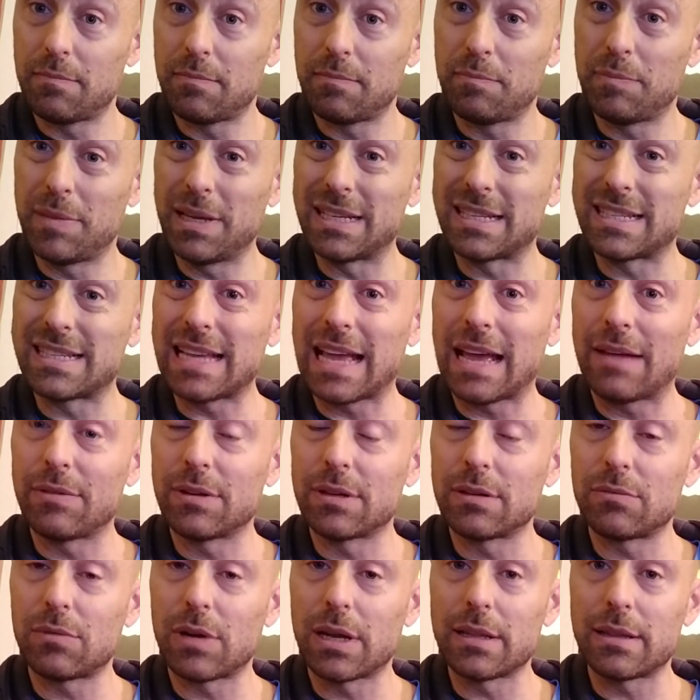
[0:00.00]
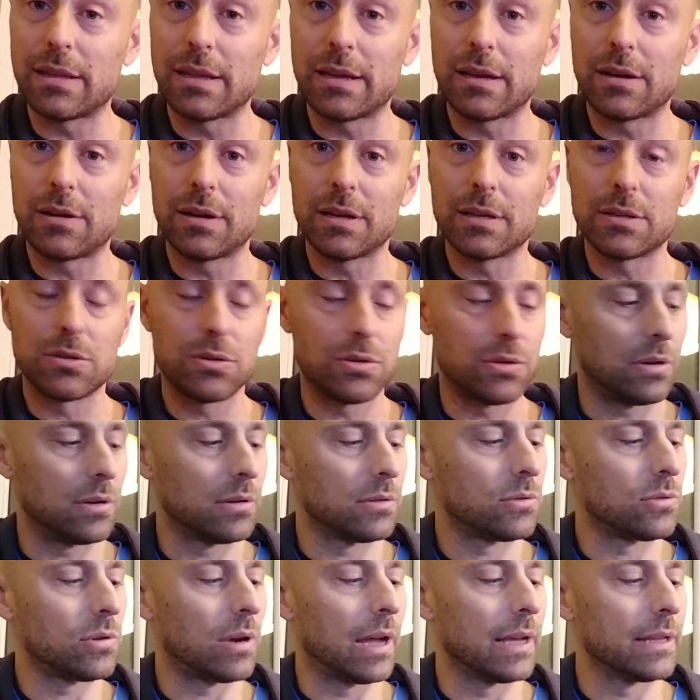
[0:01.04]
B7 right there is your
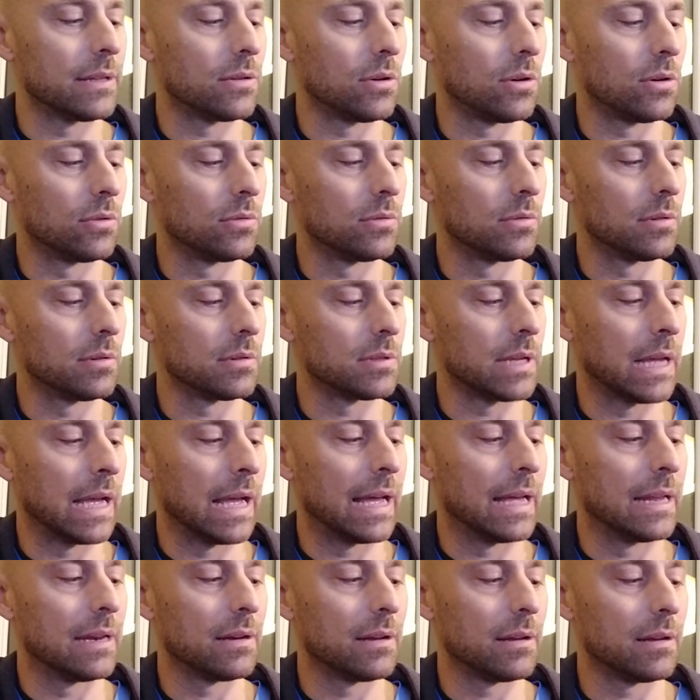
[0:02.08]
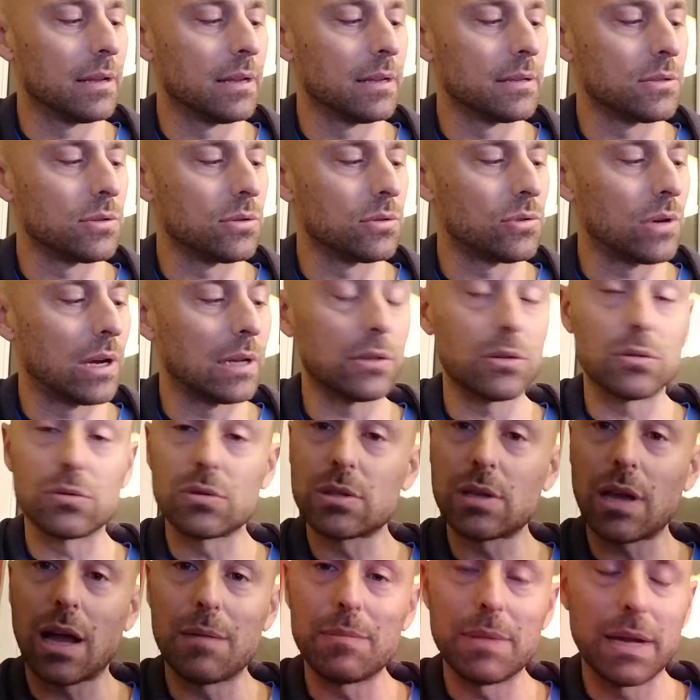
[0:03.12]
tritone and is your tritone
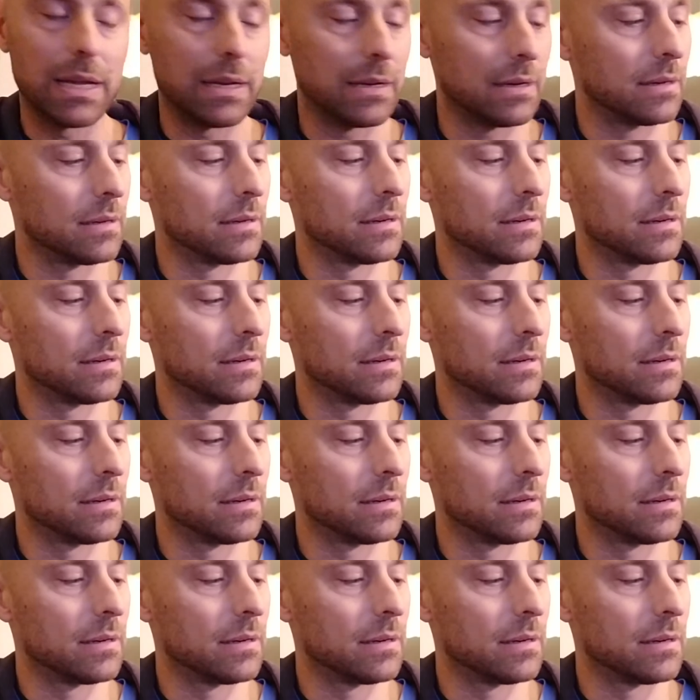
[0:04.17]
sub, and